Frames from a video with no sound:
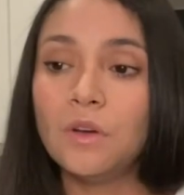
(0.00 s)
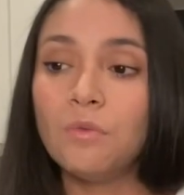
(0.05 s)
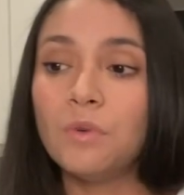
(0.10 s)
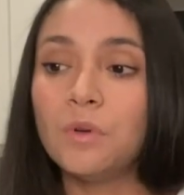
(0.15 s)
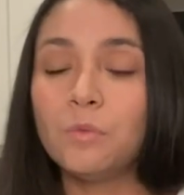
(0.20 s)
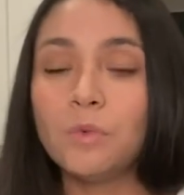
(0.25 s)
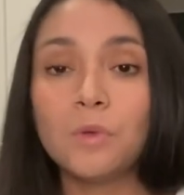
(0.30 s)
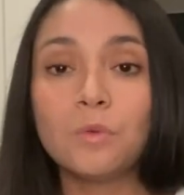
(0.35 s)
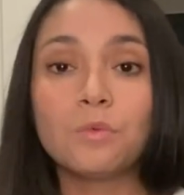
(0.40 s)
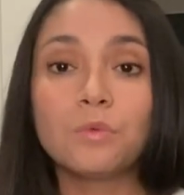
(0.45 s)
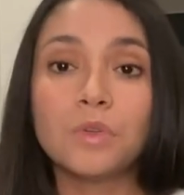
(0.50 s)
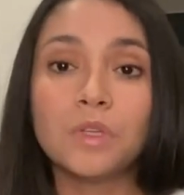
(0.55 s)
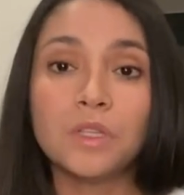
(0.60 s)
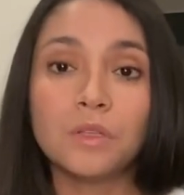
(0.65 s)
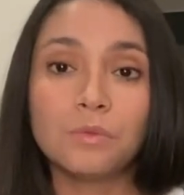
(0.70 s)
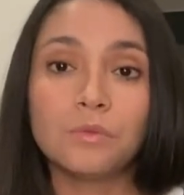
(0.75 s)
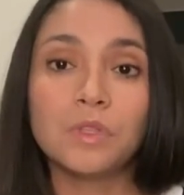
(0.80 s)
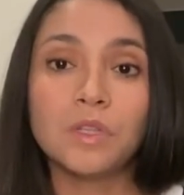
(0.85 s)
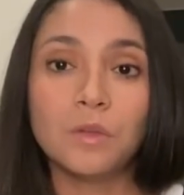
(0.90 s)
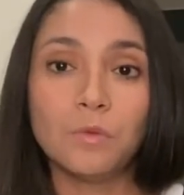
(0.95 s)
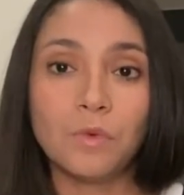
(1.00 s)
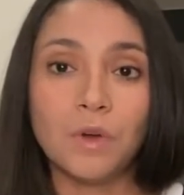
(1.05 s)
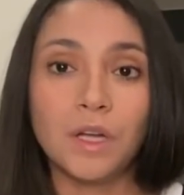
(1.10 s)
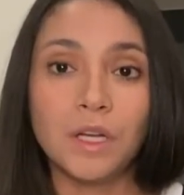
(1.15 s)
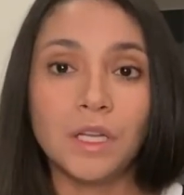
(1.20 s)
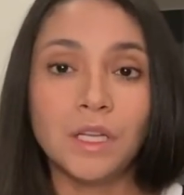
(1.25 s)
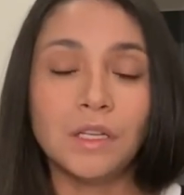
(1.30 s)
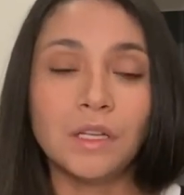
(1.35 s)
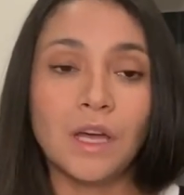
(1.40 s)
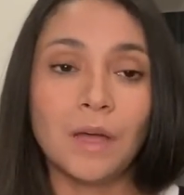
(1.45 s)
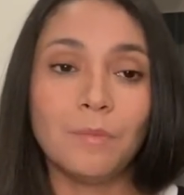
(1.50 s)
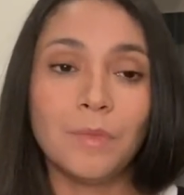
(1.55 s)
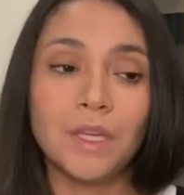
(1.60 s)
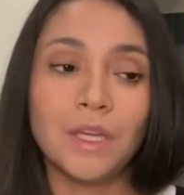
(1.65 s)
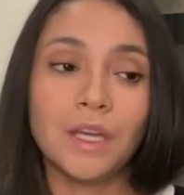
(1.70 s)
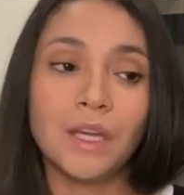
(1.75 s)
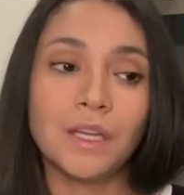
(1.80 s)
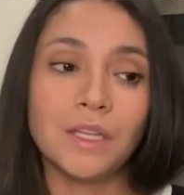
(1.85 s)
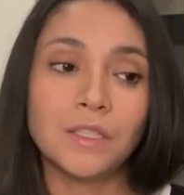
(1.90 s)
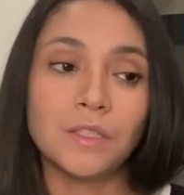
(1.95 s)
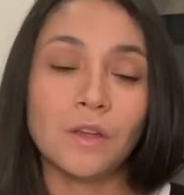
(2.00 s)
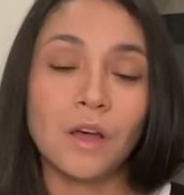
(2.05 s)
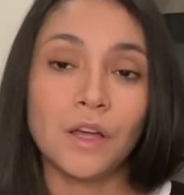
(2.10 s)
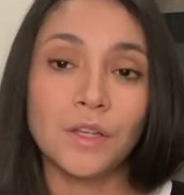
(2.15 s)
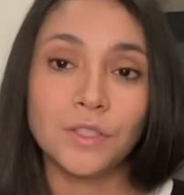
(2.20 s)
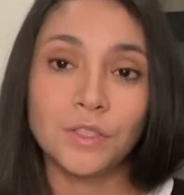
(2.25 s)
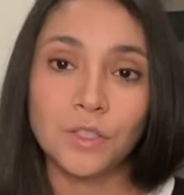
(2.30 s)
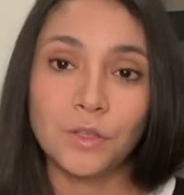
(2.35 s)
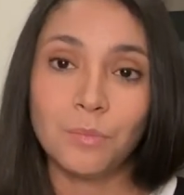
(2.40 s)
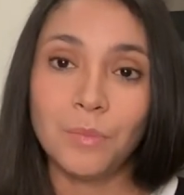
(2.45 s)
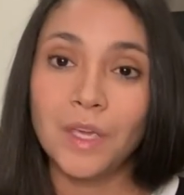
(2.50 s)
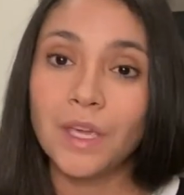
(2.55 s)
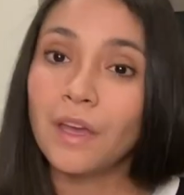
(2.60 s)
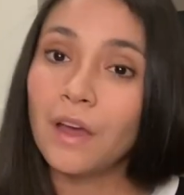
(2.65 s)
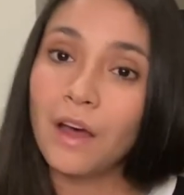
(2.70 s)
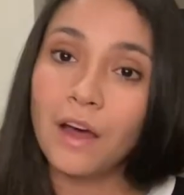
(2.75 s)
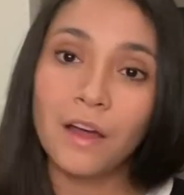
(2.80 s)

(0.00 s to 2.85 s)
when we really, really want it, not because also be